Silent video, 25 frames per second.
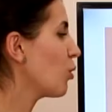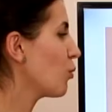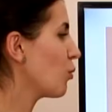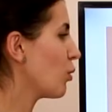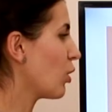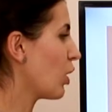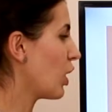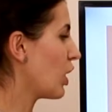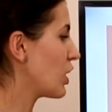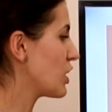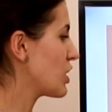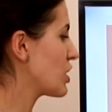
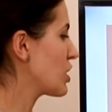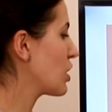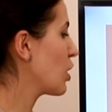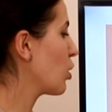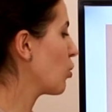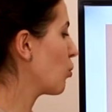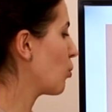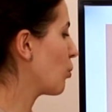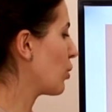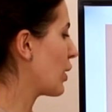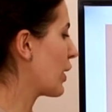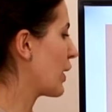what,
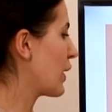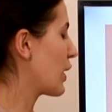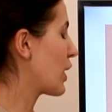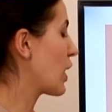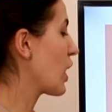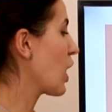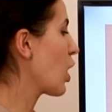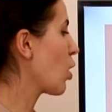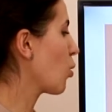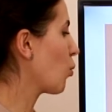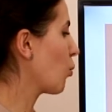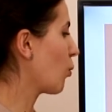
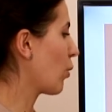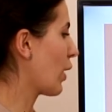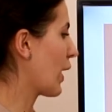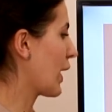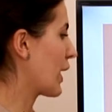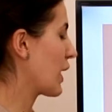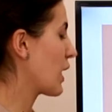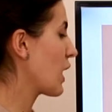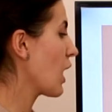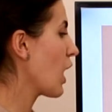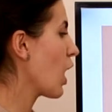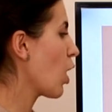where,
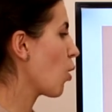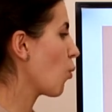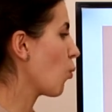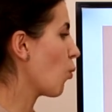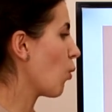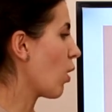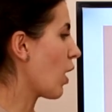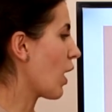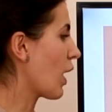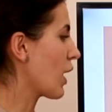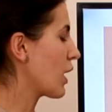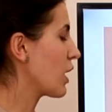when,
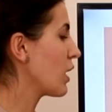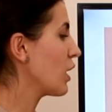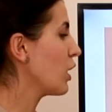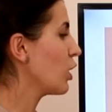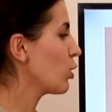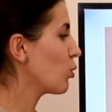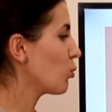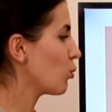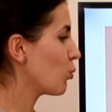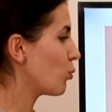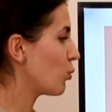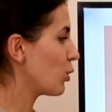why,
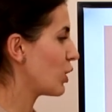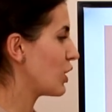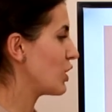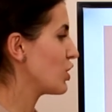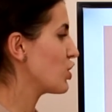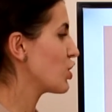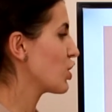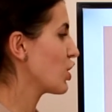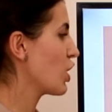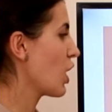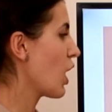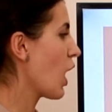
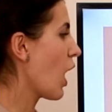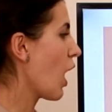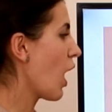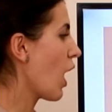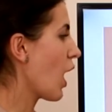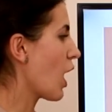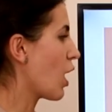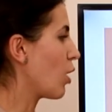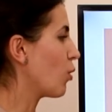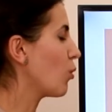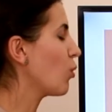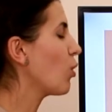which,
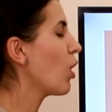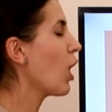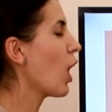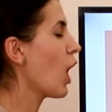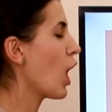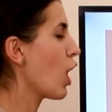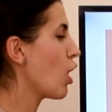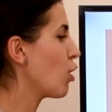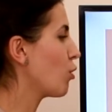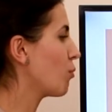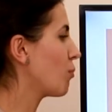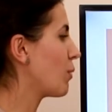
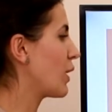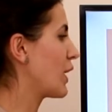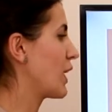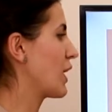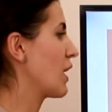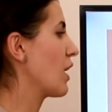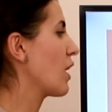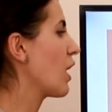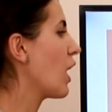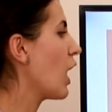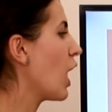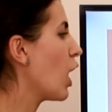how
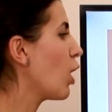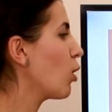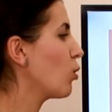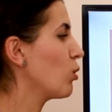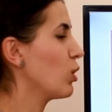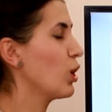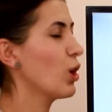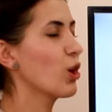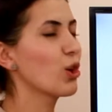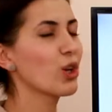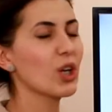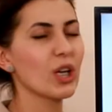many, how
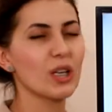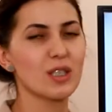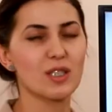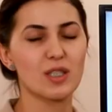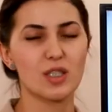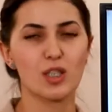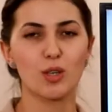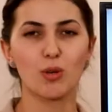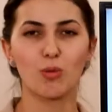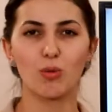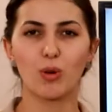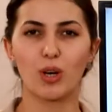long, and
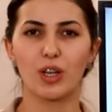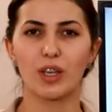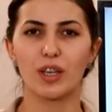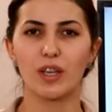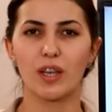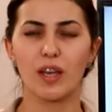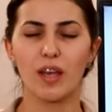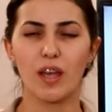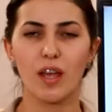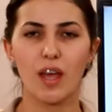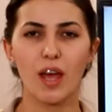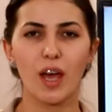so on.
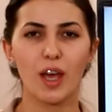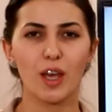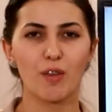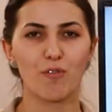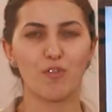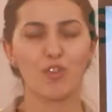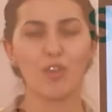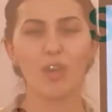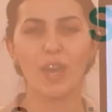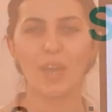If you